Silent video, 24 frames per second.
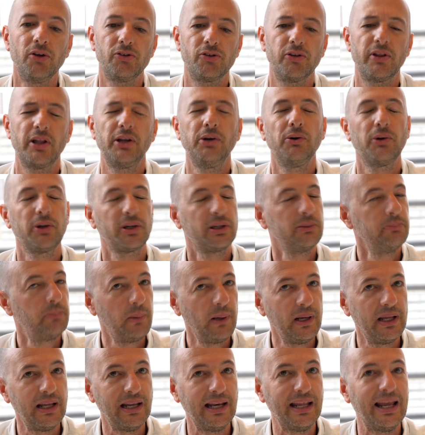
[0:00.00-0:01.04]
So they're not a
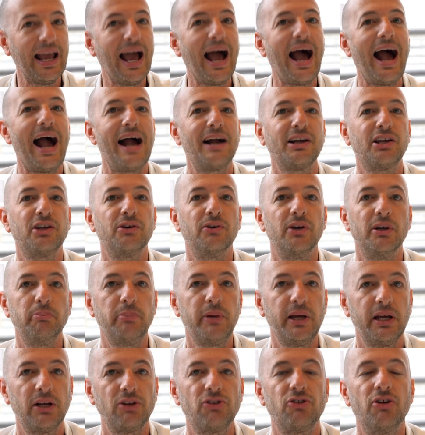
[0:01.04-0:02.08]
completely accurate
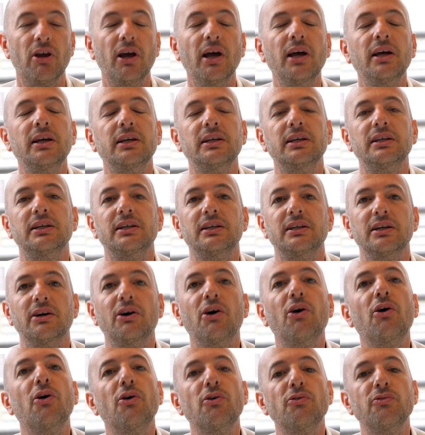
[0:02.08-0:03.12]
picture
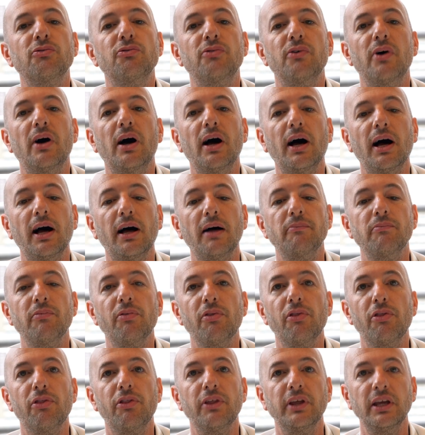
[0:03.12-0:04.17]
of
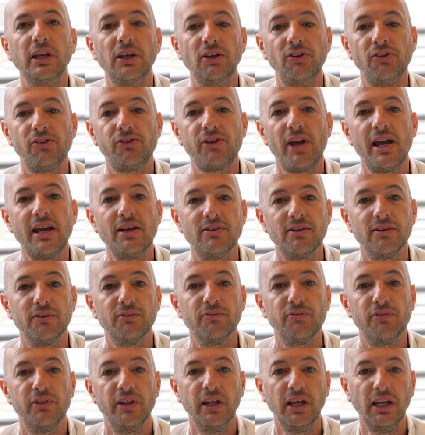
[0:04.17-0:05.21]
the state
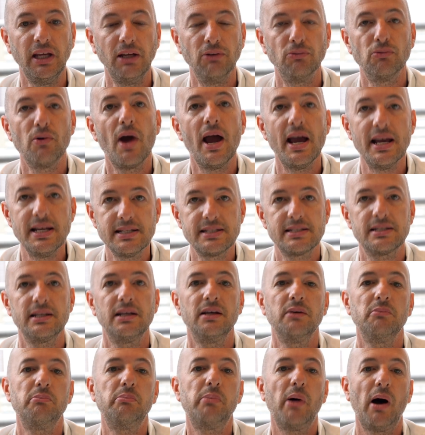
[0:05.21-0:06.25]
of the race,
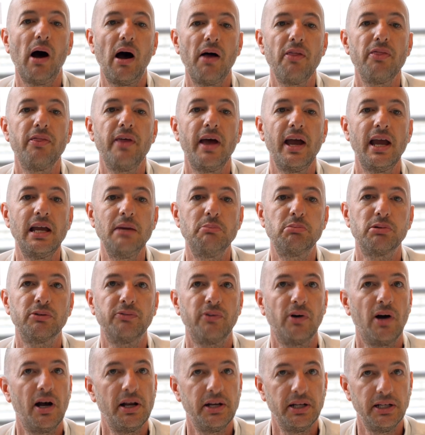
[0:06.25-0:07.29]
but they
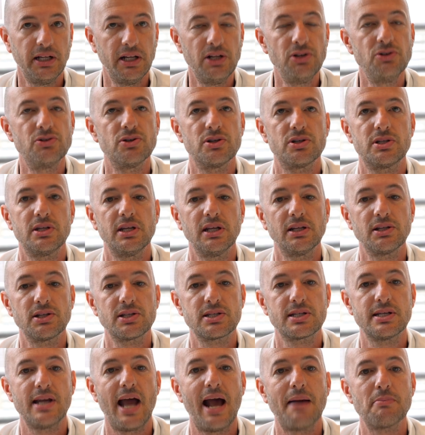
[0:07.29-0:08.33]
provide an interesting
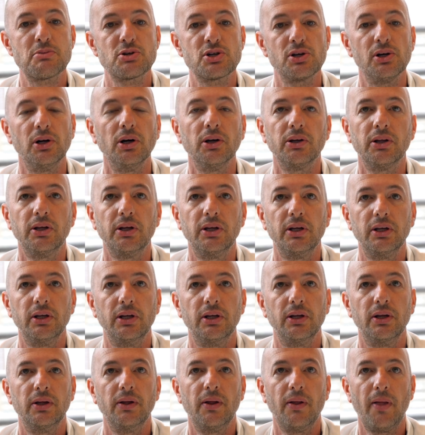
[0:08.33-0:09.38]
snapshot
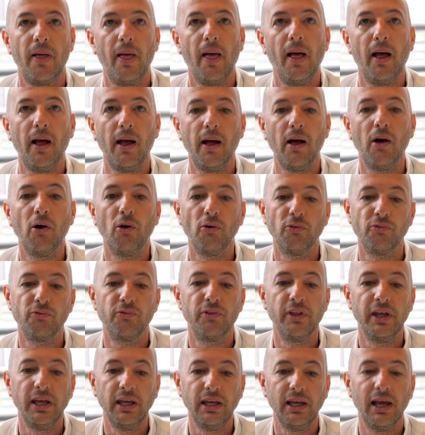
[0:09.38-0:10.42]
of
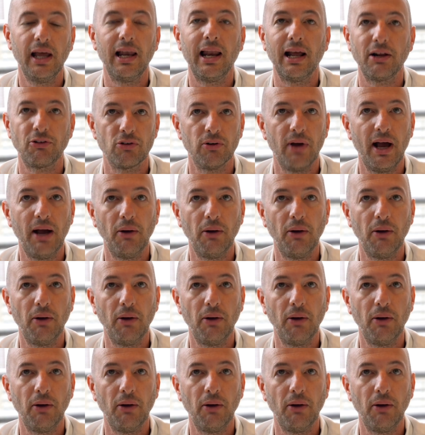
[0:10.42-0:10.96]
the electoral